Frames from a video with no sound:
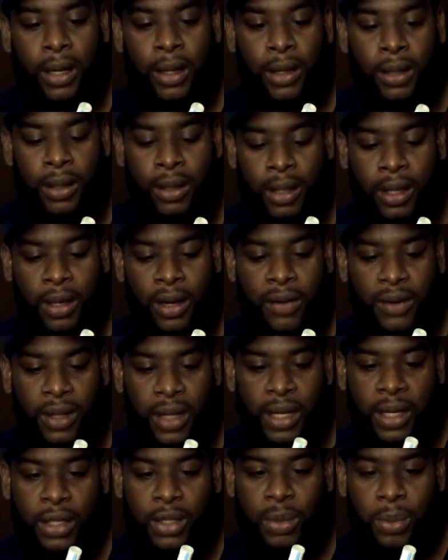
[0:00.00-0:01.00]

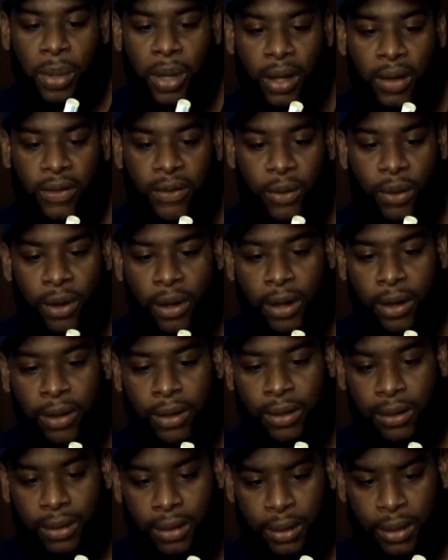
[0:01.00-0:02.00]
sterile solution, the
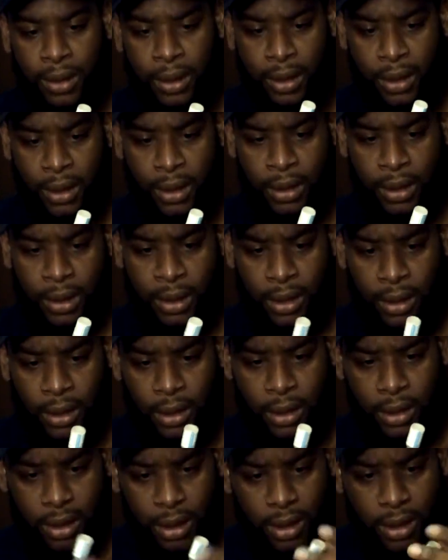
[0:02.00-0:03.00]
pink solution that you
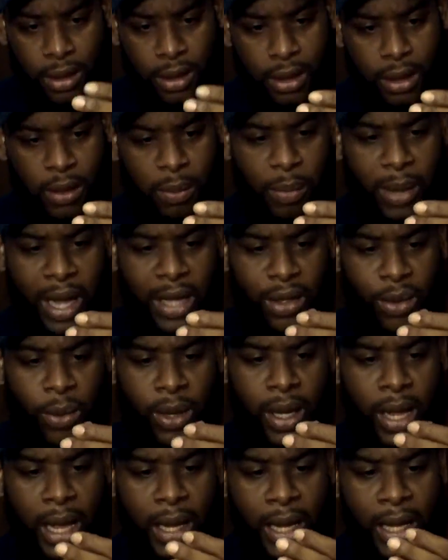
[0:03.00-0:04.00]
guys seen earlier as
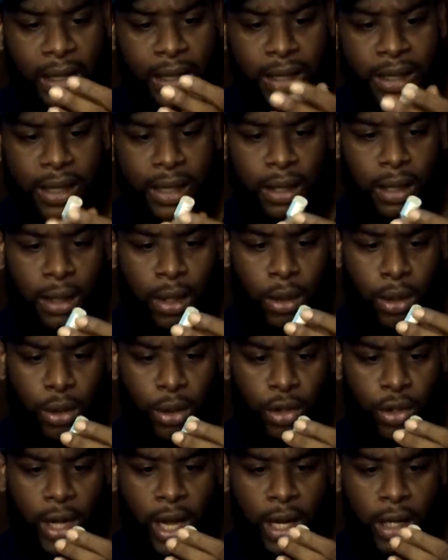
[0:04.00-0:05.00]
I displayed on the
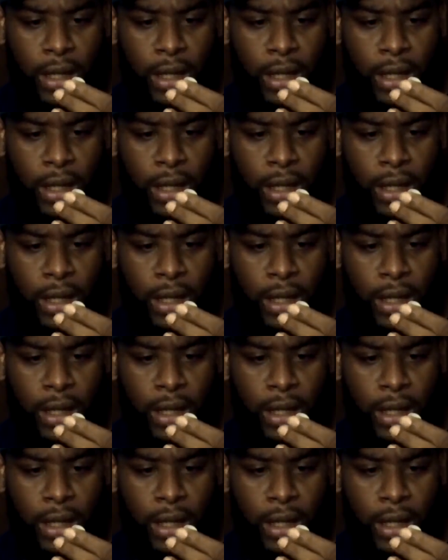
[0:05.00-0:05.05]
camera.